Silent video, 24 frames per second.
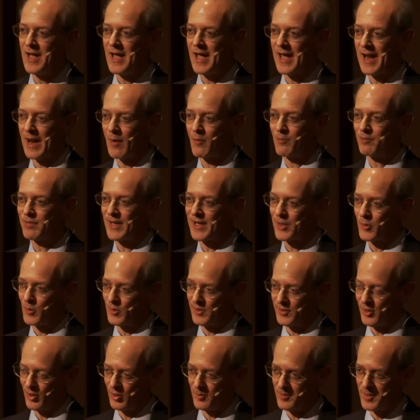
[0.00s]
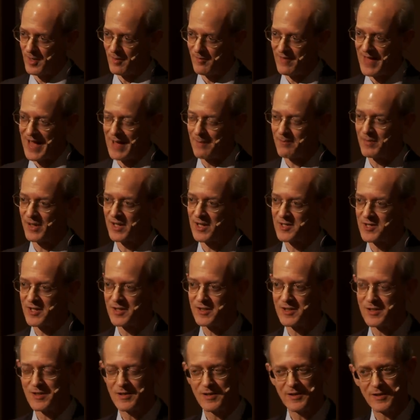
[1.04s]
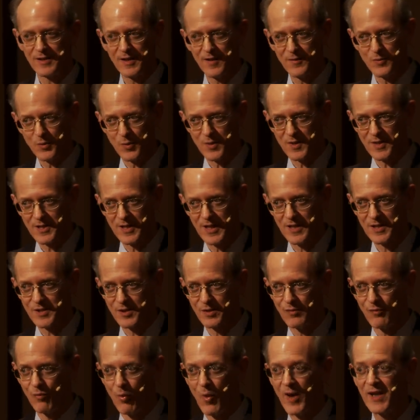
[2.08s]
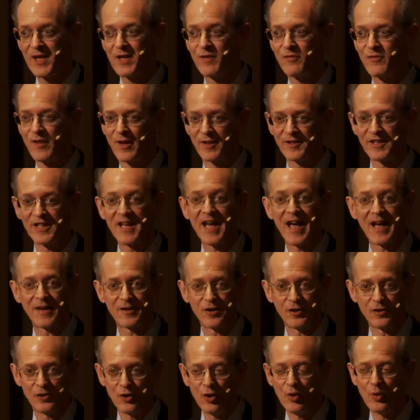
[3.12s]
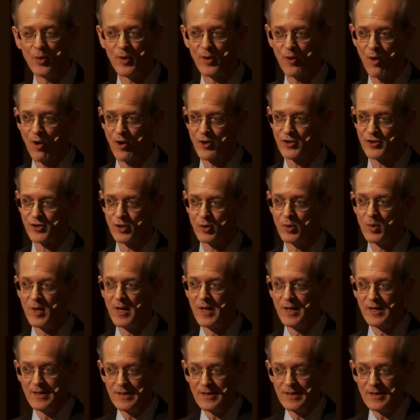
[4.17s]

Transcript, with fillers: And I'll play you a little bit of that because it gives you a sense of what he felt he had to do in order to